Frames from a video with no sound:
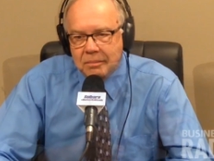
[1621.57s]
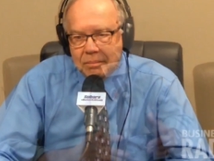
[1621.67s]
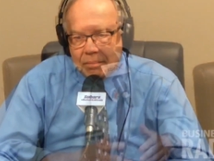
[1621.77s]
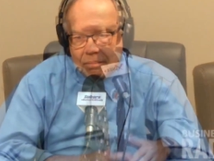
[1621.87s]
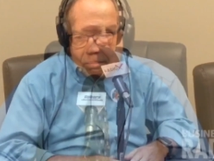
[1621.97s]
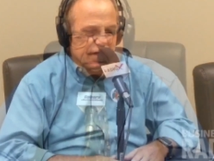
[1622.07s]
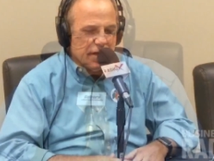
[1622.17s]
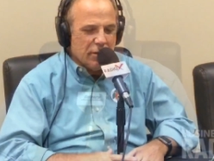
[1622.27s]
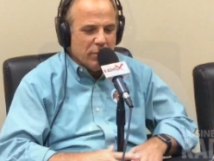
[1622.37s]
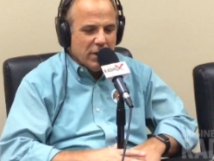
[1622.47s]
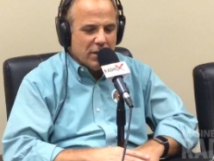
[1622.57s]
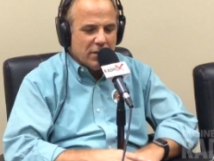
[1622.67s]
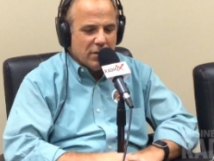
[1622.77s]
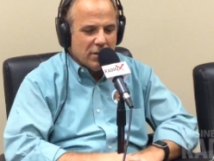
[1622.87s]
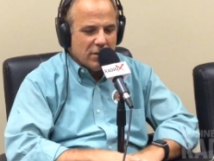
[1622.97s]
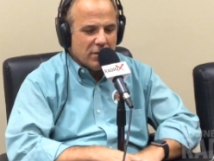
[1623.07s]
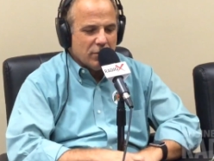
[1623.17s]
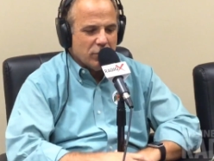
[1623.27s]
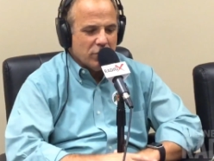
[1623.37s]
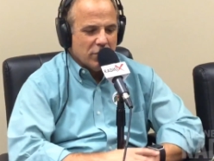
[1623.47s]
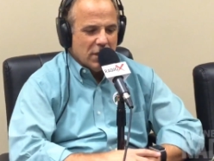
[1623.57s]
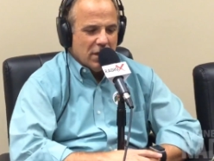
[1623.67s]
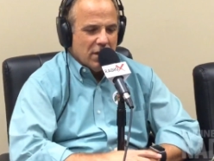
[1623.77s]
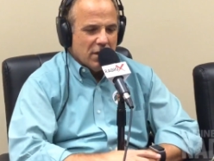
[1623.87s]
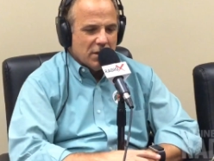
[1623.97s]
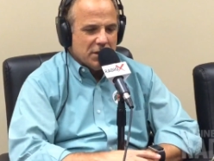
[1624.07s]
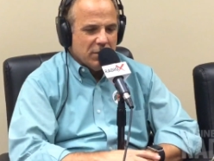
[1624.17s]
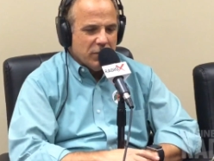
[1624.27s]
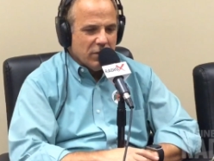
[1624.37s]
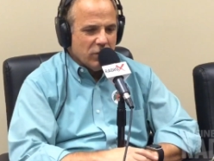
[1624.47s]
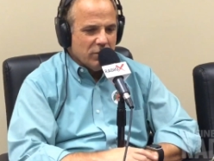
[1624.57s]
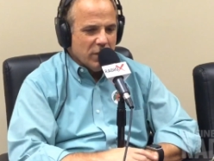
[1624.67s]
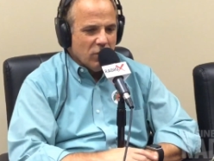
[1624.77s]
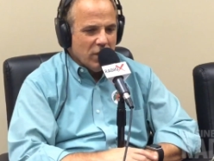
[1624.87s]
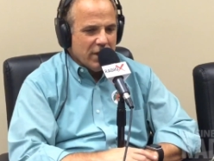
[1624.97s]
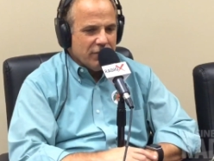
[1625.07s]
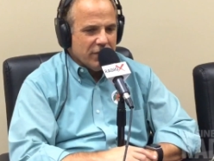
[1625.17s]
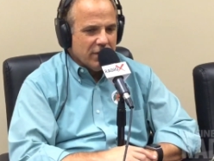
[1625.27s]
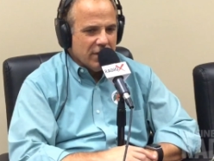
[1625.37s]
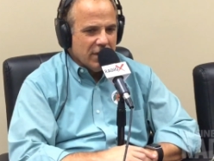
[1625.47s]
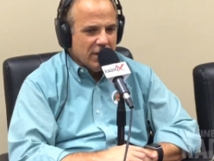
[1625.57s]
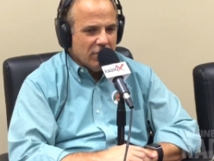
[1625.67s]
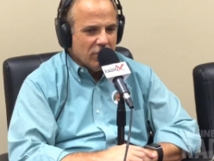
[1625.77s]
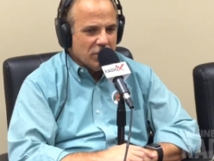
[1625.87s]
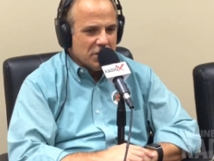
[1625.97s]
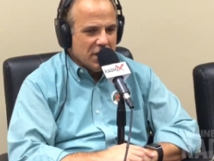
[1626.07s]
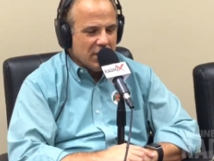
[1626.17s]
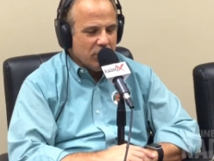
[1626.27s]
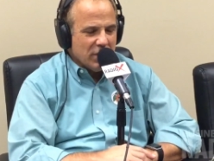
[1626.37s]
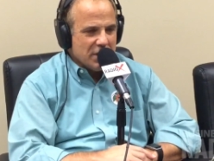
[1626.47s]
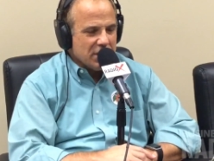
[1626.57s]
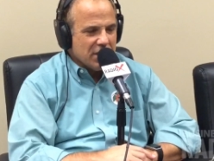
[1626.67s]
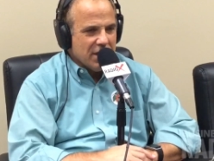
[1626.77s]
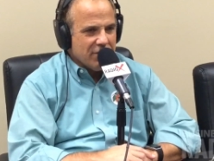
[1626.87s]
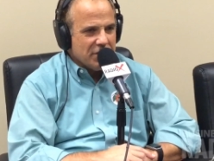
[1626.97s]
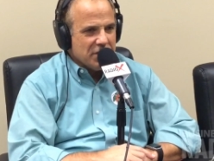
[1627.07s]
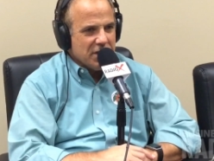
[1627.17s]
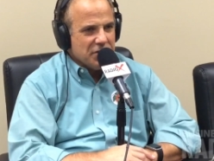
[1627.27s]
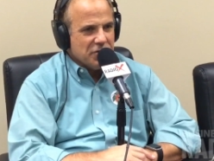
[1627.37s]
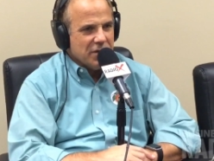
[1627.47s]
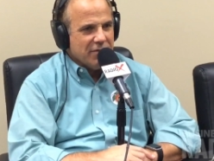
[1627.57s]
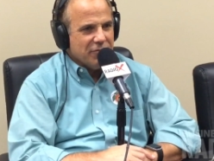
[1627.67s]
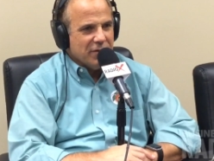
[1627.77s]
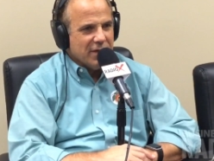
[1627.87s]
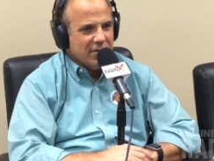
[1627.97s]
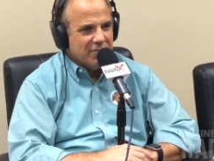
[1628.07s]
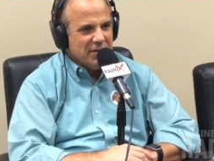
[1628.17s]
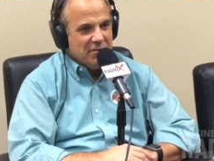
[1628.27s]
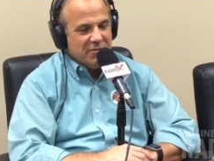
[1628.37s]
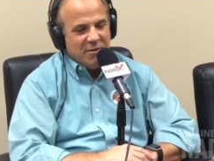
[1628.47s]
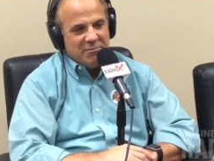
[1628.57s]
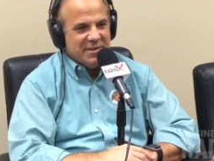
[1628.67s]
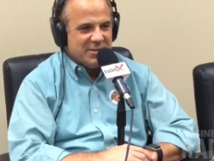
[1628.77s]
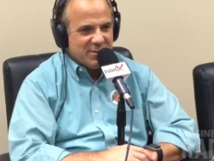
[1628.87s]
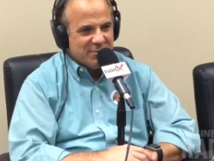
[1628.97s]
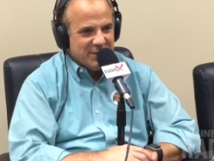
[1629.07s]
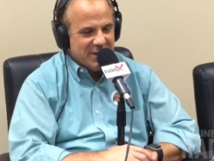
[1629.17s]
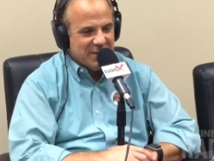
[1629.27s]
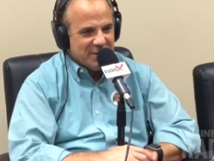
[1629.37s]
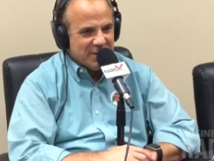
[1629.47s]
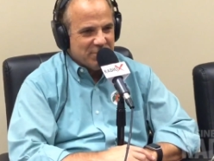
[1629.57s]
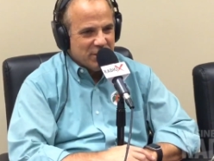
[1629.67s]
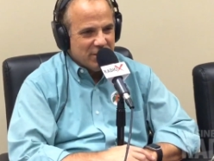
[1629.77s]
of saying that about something with my wife, and it was not a pleasant conversation after that. You don't deserve anything. But